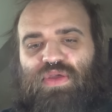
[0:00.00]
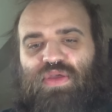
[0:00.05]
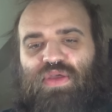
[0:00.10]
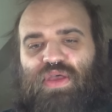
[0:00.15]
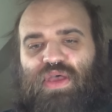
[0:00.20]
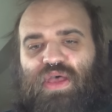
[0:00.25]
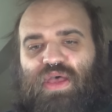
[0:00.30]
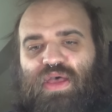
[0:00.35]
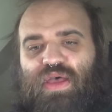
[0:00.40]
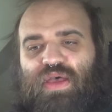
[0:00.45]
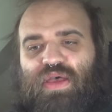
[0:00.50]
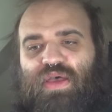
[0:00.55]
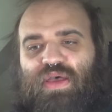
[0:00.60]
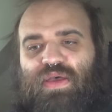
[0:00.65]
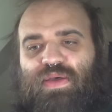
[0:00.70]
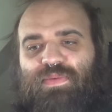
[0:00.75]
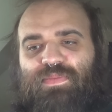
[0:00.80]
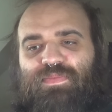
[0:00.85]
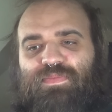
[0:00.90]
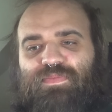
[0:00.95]

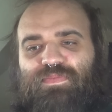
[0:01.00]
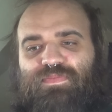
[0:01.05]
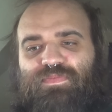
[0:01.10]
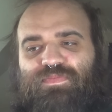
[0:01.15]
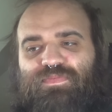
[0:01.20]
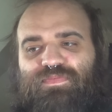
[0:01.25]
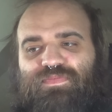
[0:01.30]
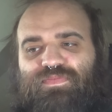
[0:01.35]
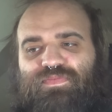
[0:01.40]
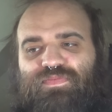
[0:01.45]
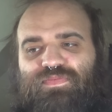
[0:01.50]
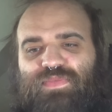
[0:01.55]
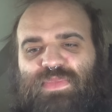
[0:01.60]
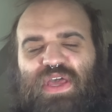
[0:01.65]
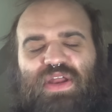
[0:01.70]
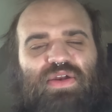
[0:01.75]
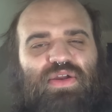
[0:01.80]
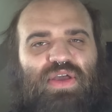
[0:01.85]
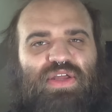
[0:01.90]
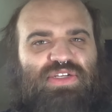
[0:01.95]

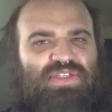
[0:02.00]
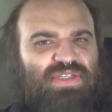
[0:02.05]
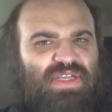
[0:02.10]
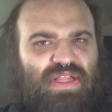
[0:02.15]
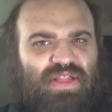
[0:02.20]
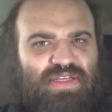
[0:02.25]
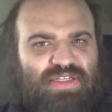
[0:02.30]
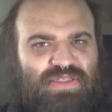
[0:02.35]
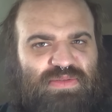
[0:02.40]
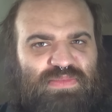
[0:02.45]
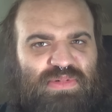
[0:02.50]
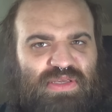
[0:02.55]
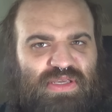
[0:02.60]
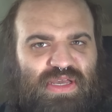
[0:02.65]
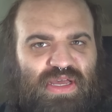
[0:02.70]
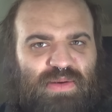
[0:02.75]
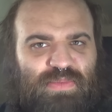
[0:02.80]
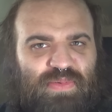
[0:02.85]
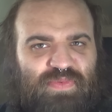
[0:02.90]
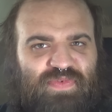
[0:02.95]
I don't know, I like to be
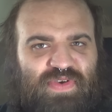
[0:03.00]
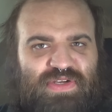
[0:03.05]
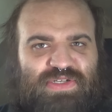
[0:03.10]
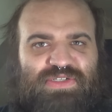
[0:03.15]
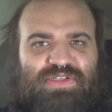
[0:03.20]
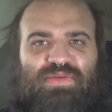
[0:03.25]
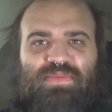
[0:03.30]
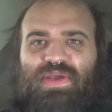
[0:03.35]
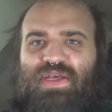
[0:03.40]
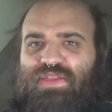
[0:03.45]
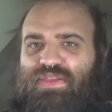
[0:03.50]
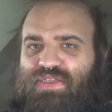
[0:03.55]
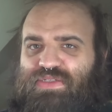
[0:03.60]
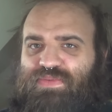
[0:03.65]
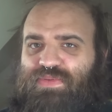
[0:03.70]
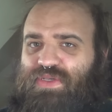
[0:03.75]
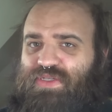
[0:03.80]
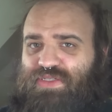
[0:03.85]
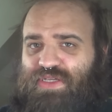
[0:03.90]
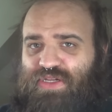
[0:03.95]
kind of professional about this,
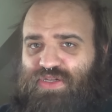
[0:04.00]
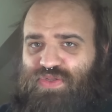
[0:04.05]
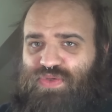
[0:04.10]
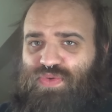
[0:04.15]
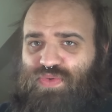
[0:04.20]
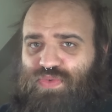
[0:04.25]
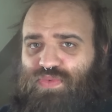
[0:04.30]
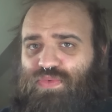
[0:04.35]
because I do